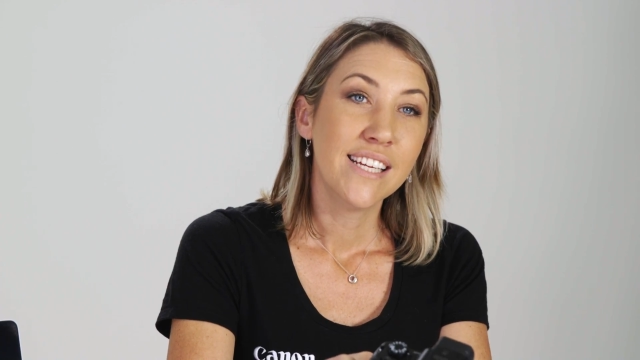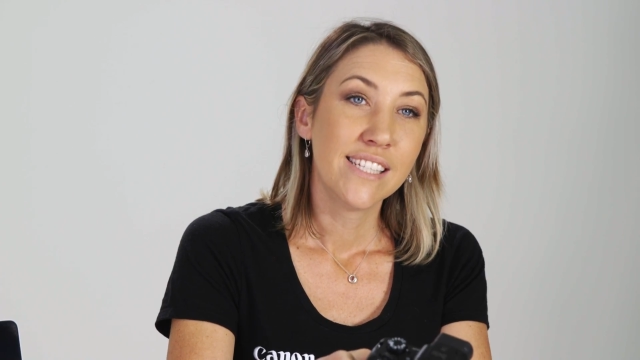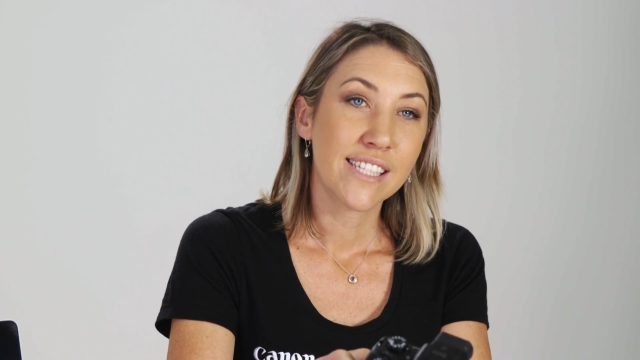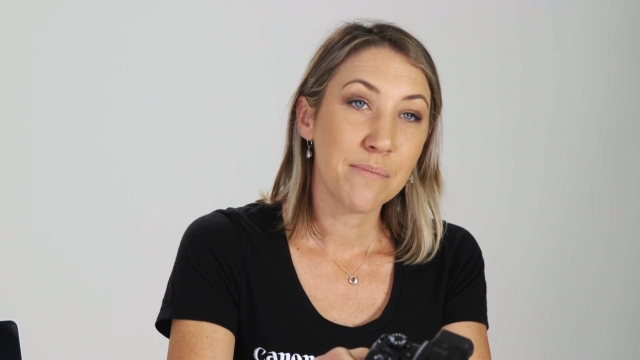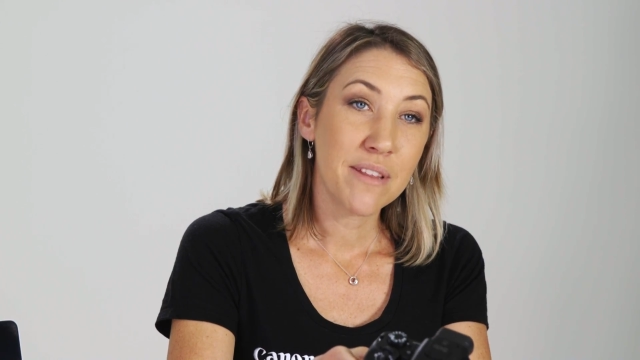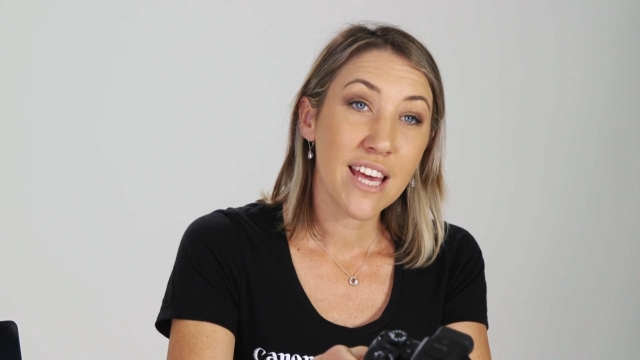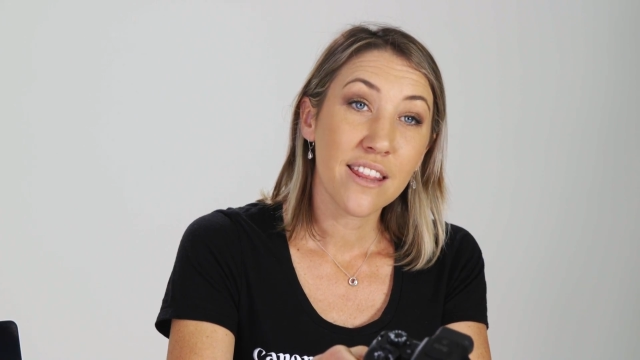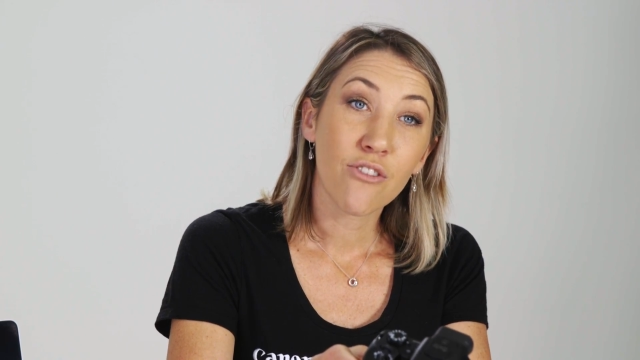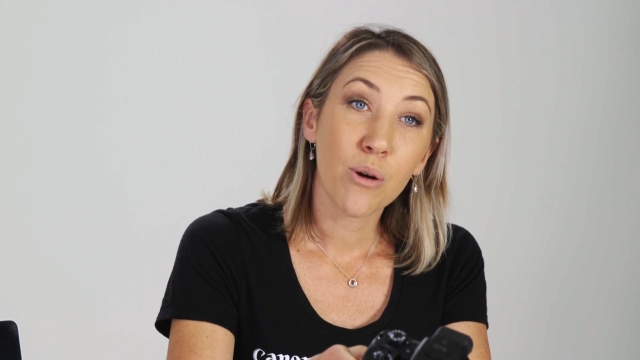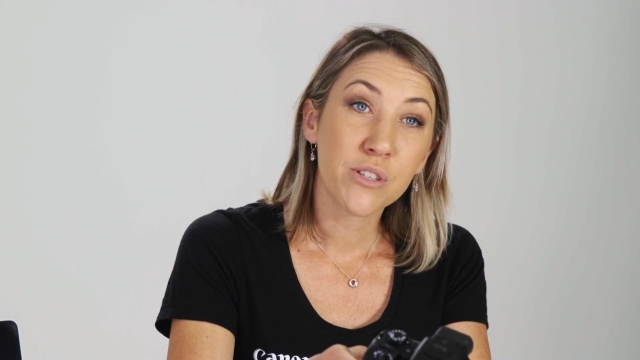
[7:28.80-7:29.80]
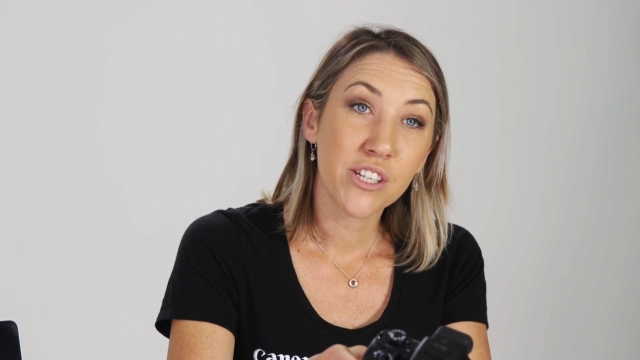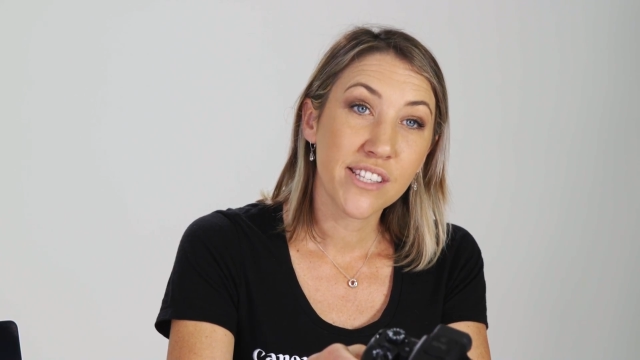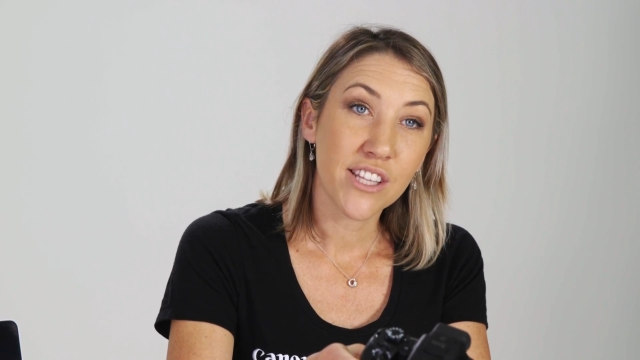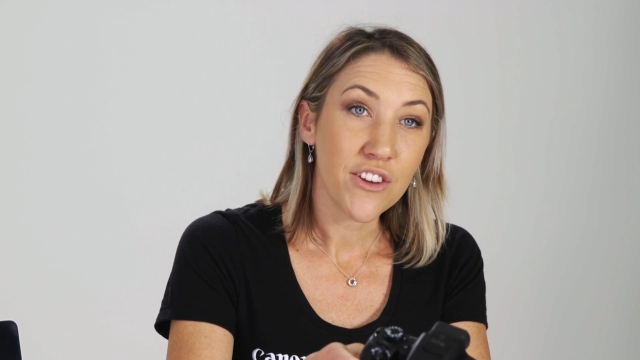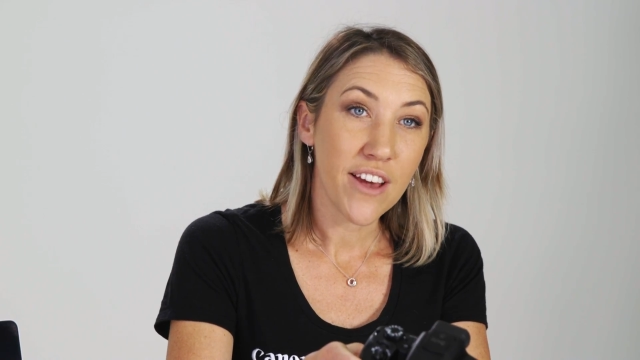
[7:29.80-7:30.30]
Some of the other
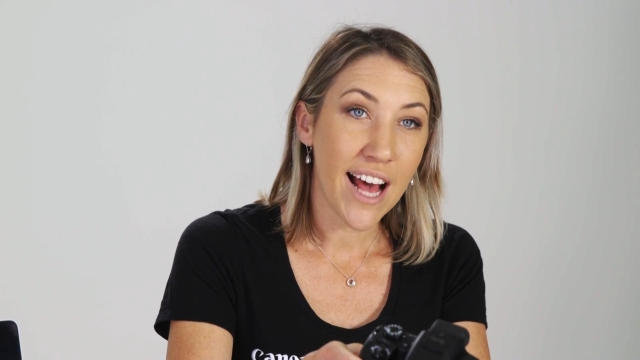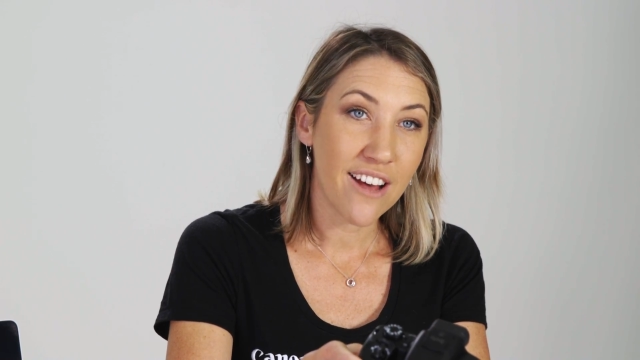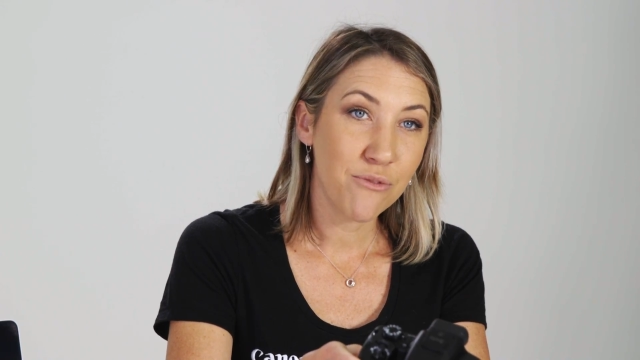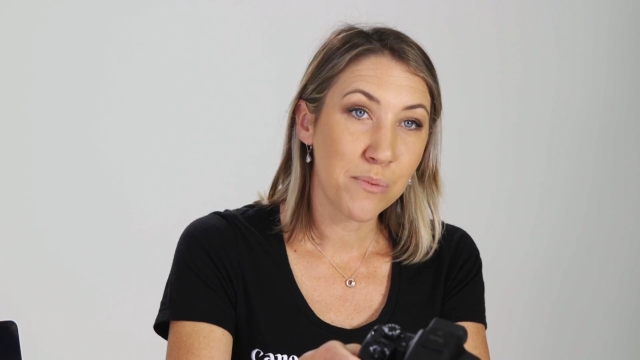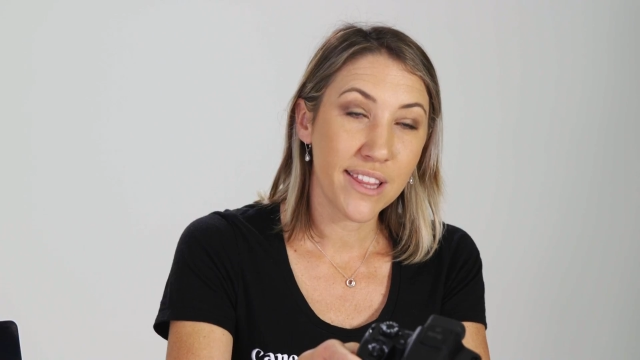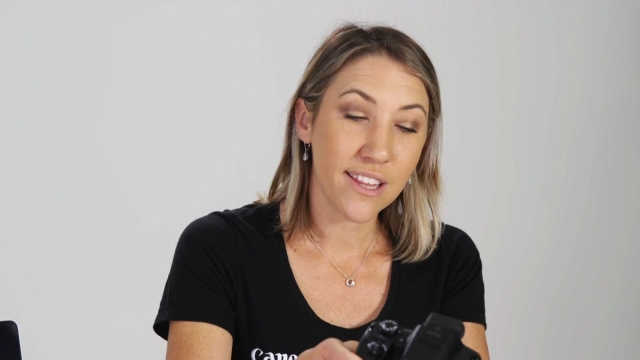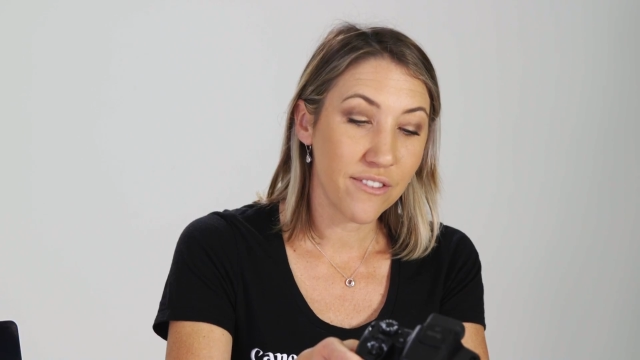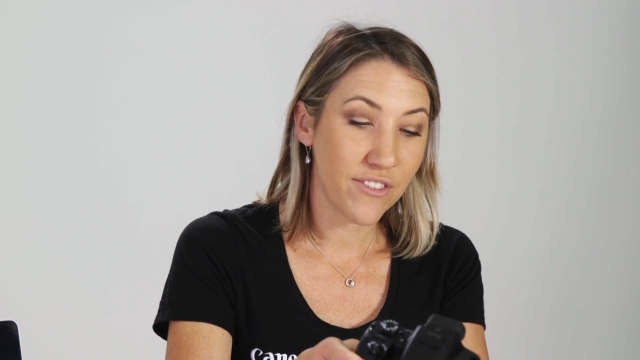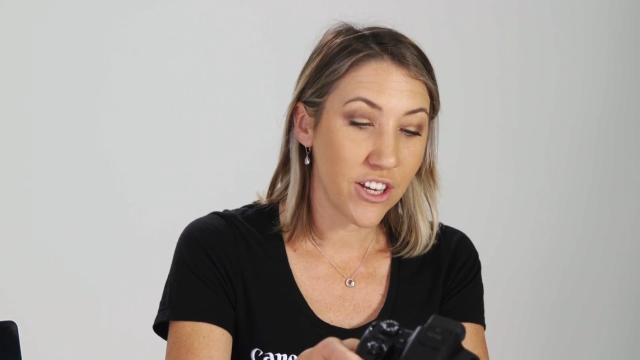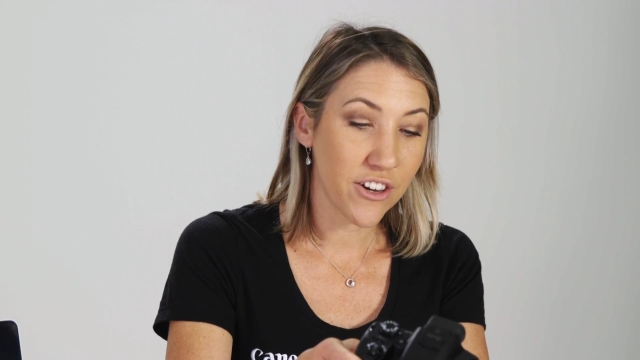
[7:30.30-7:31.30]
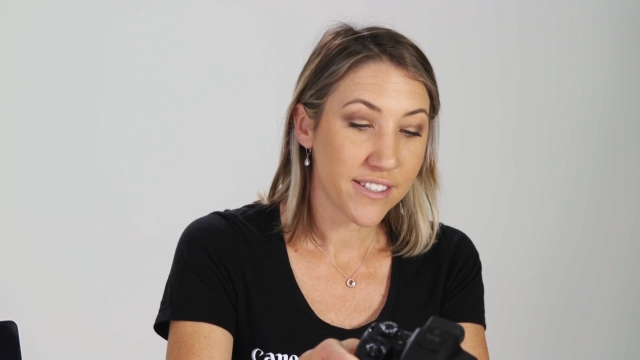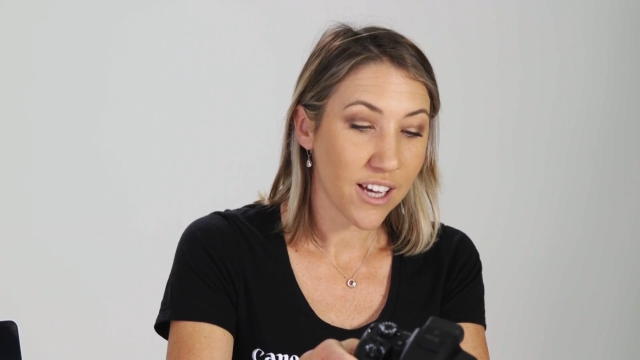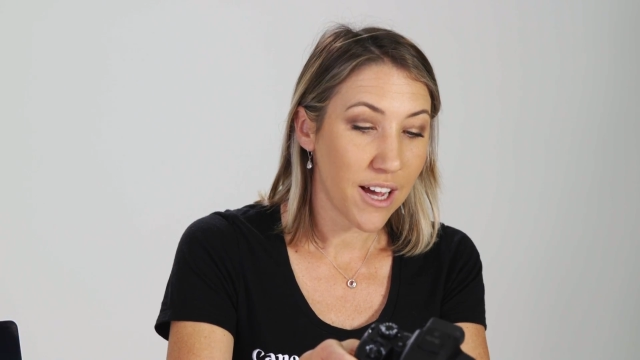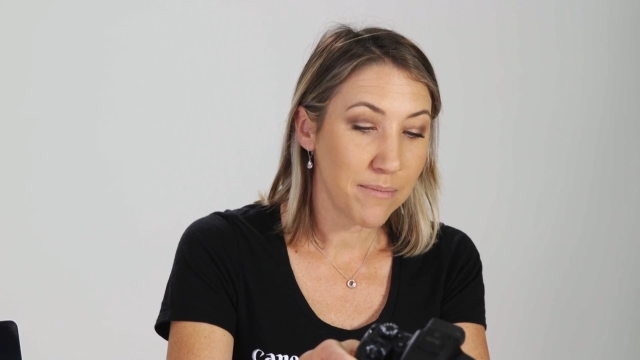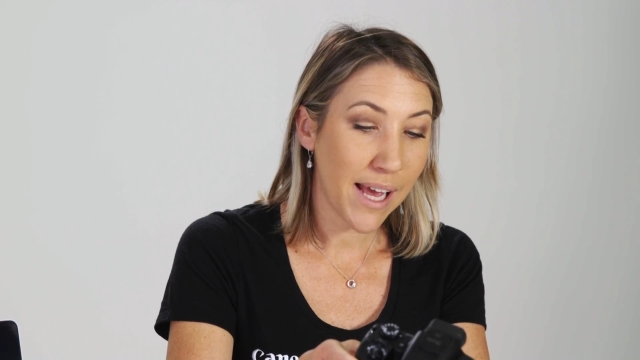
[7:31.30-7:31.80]
options that you have within the video
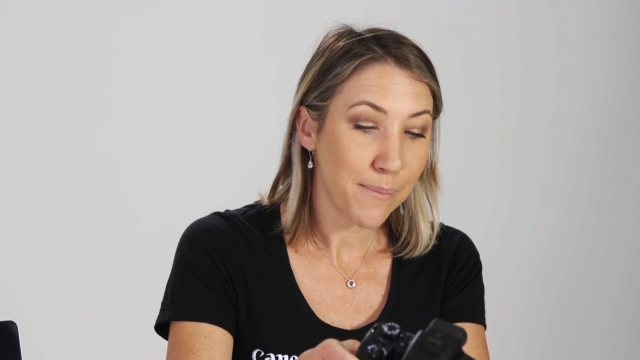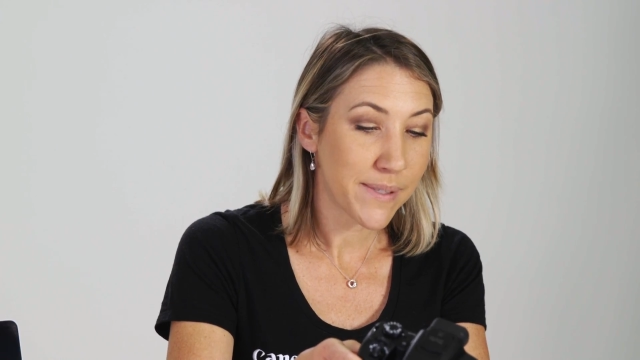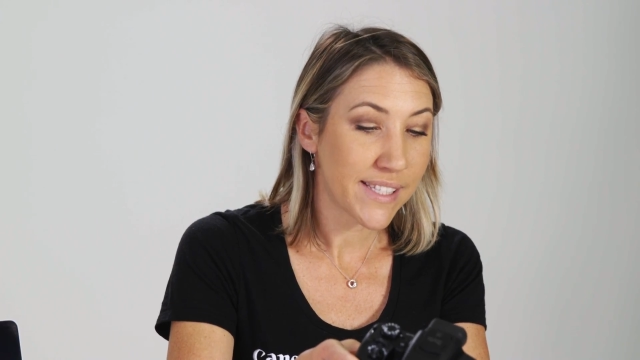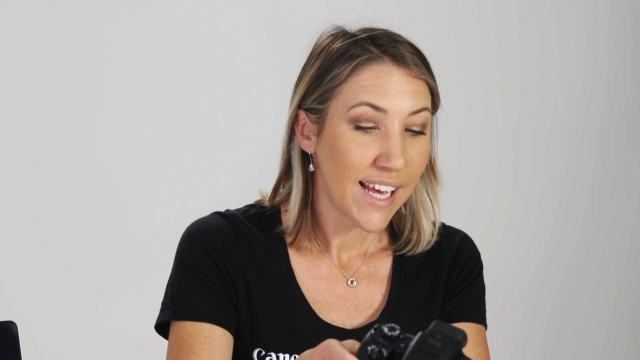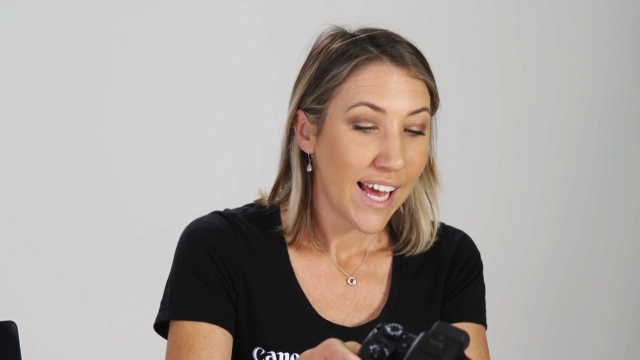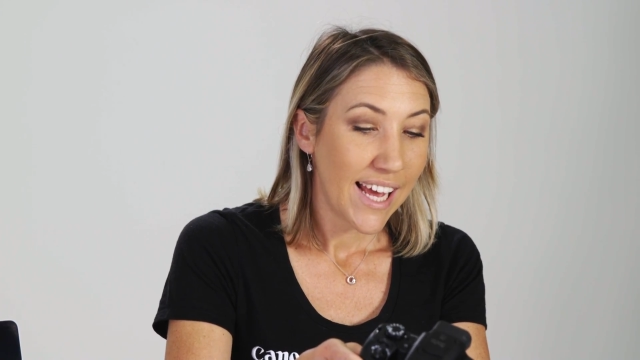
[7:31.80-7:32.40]
time-lapse